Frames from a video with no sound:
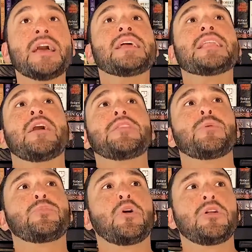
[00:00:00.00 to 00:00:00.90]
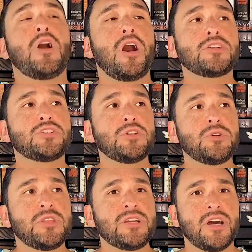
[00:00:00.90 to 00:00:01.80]
Now, in the prologue to
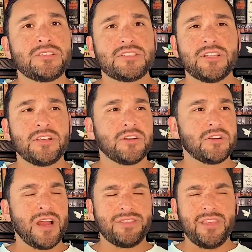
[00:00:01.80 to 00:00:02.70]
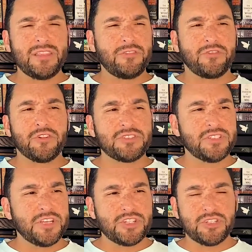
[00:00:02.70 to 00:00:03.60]
The Gunslinger, I think the first
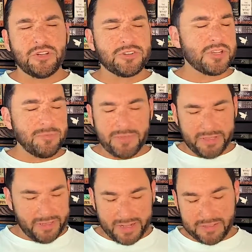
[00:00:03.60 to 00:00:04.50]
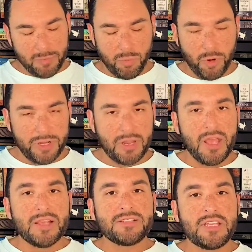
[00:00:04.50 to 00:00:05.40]
edition or something at some point,
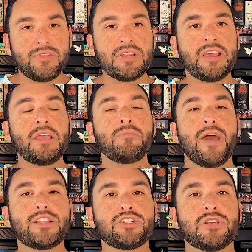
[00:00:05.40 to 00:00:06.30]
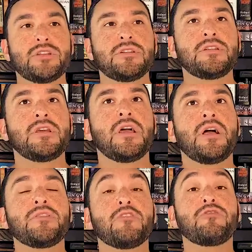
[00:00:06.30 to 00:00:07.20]
Stephen King mentioned
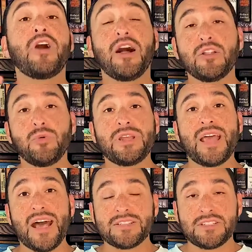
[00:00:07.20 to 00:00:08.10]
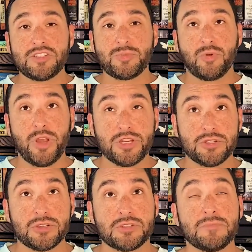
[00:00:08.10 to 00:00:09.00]
the following as his
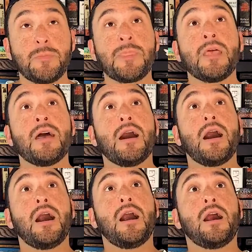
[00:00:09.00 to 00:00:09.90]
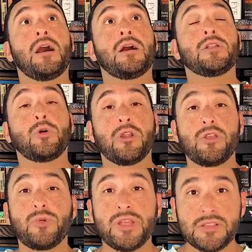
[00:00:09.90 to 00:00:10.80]
inspirations. Lord of the
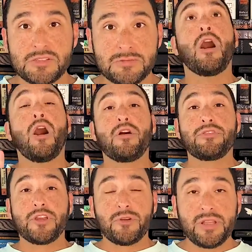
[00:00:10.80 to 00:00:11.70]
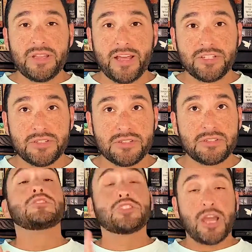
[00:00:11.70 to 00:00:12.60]
Rings, Arthurian
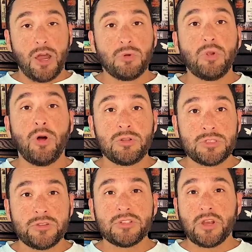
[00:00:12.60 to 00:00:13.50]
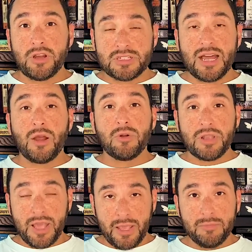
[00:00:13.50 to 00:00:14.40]
Legends, Child Rolling to the Dark Tower
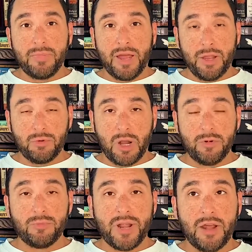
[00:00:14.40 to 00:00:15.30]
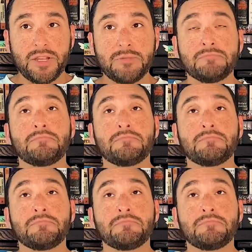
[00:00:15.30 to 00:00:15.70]
Came by Robert Browning,